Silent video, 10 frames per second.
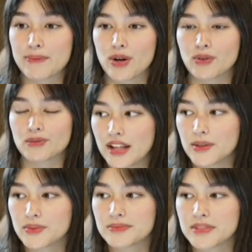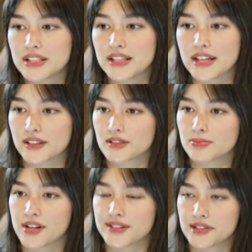poem, it was me
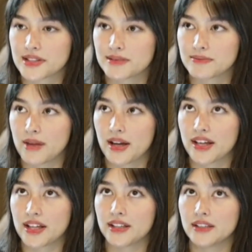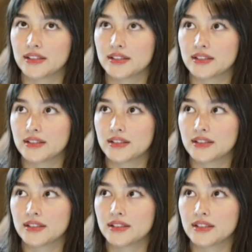expressing my
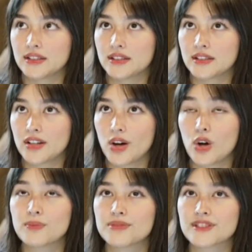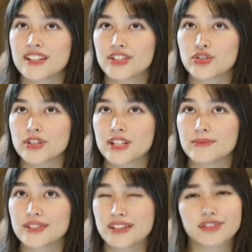hopes and
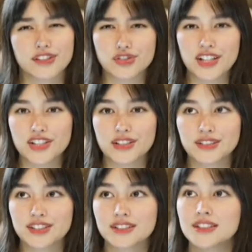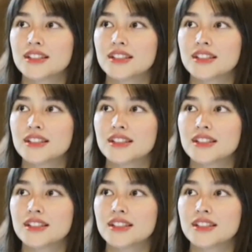dreams and frustrations.